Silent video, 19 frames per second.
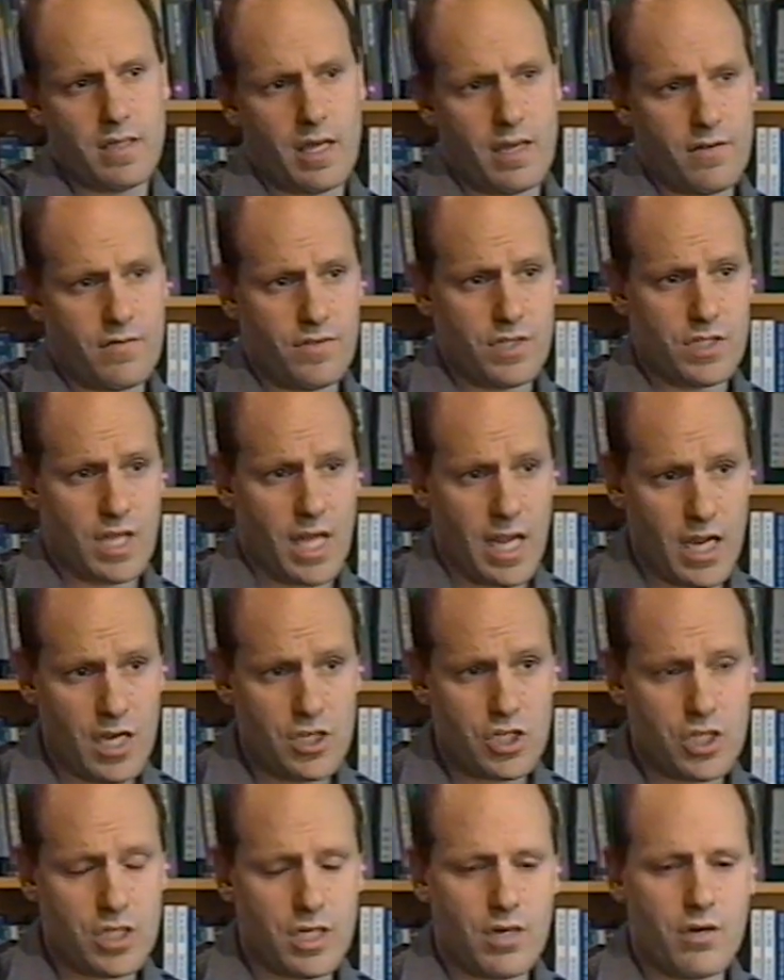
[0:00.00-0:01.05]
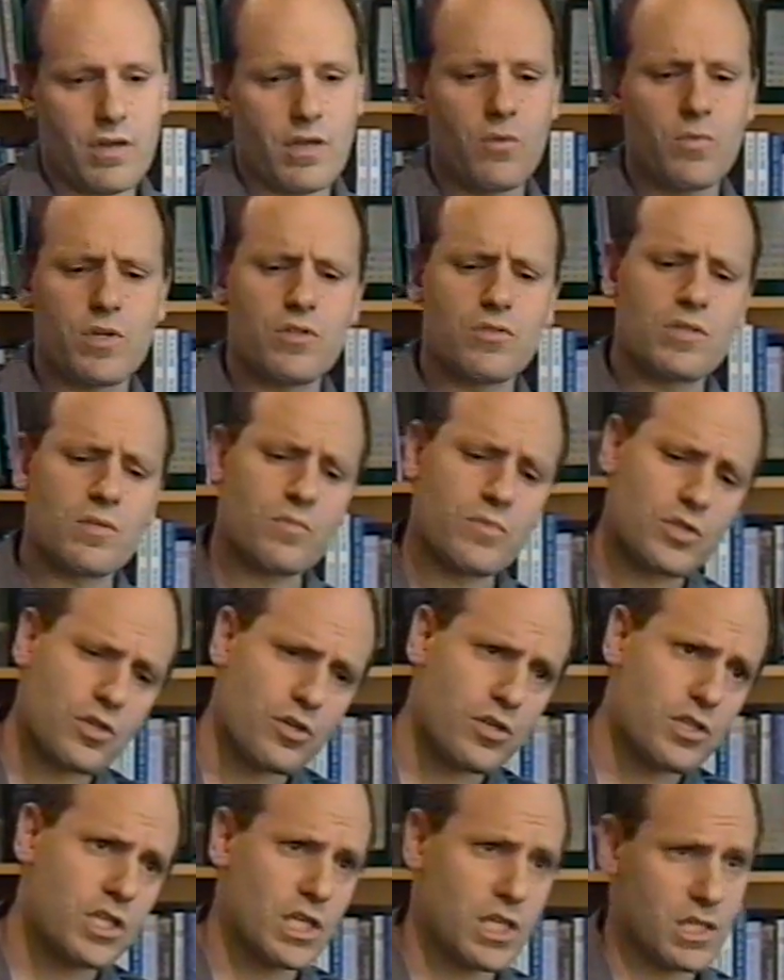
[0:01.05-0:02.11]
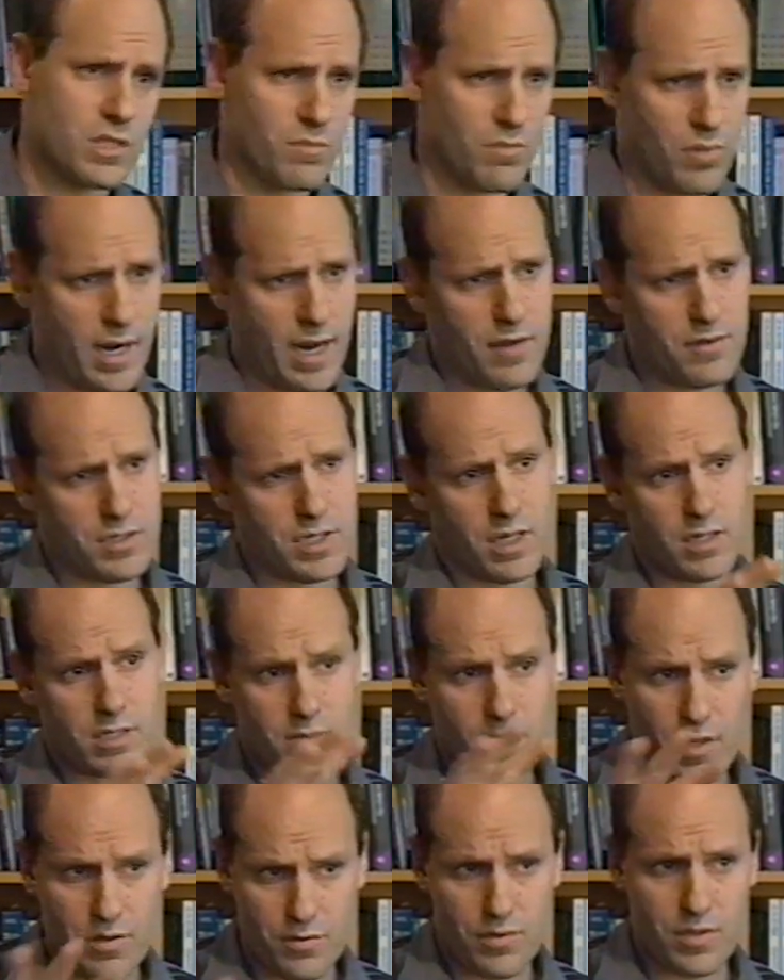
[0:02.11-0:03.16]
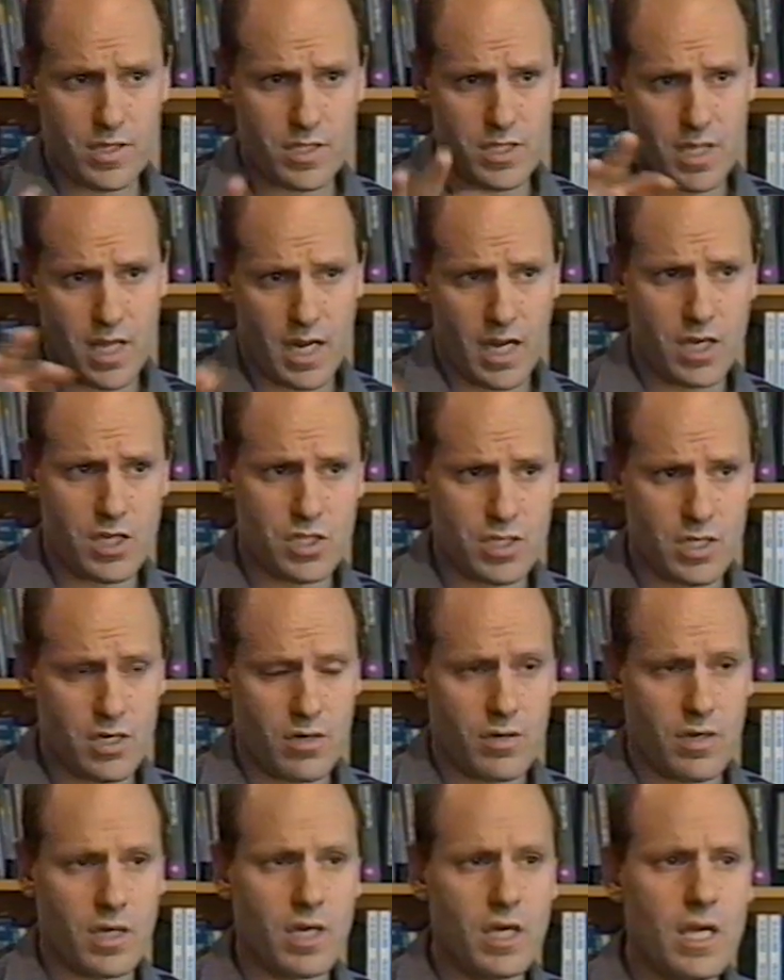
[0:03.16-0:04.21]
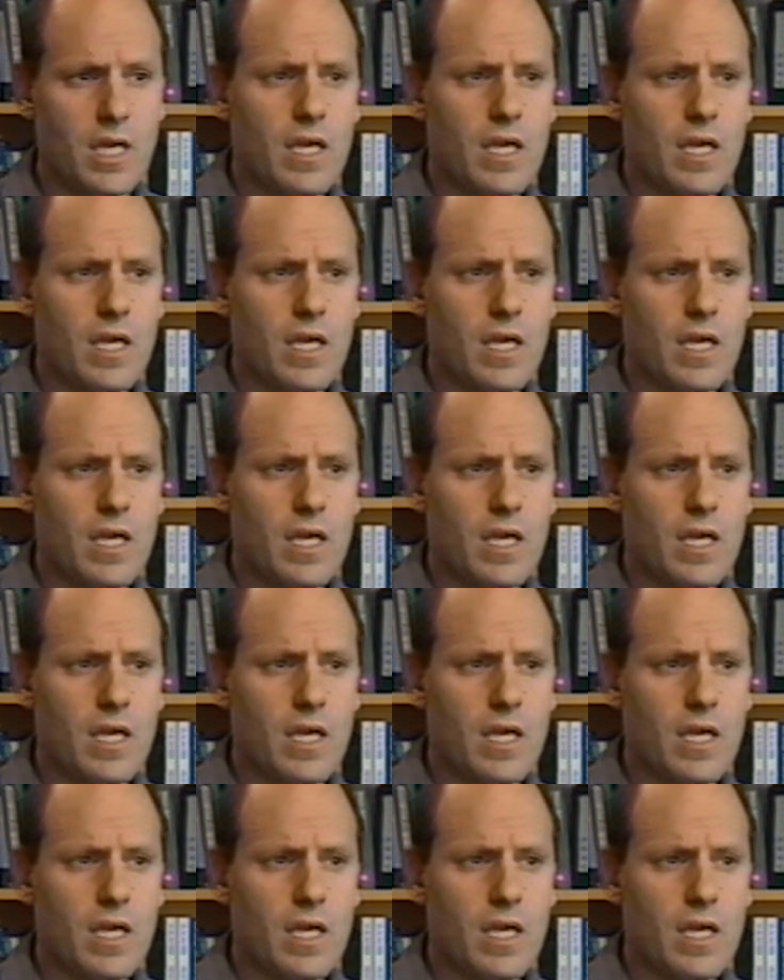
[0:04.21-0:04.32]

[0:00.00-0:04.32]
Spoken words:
of this agent area. We do some searching, some browsing, some other things in that agent area.